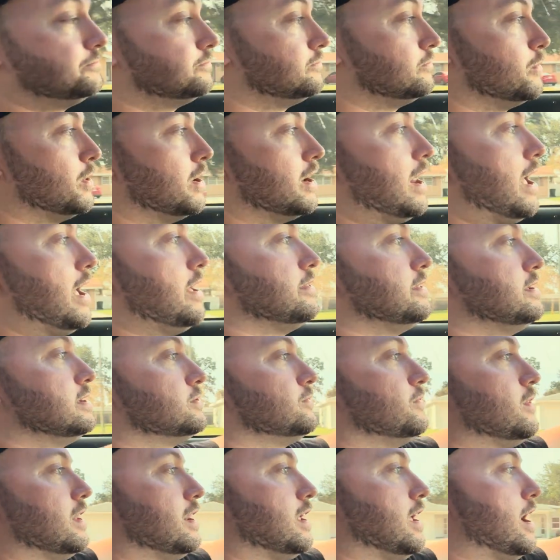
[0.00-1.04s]
we're gonna end this
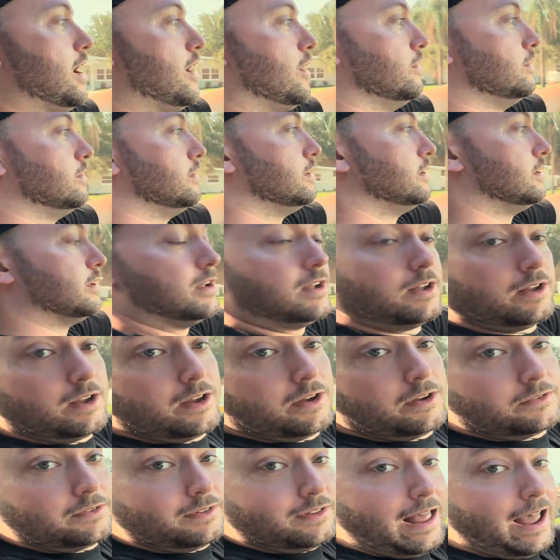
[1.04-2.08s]
video.
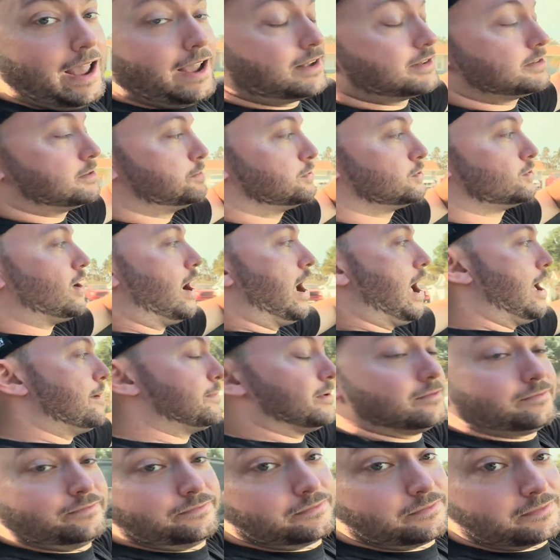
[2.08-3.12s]
Like, subscribe,
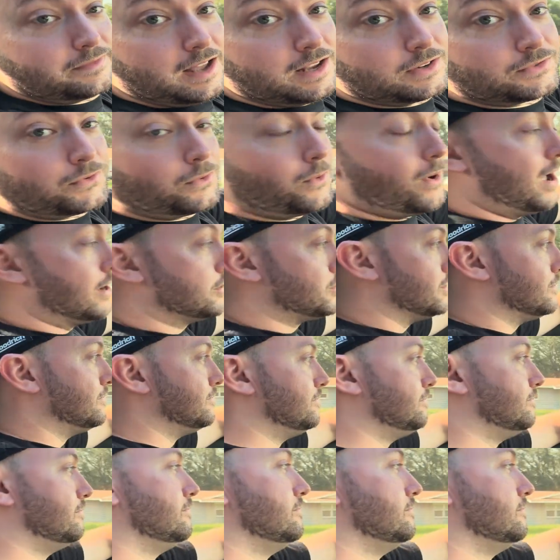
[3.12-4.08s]
and thanks for watching.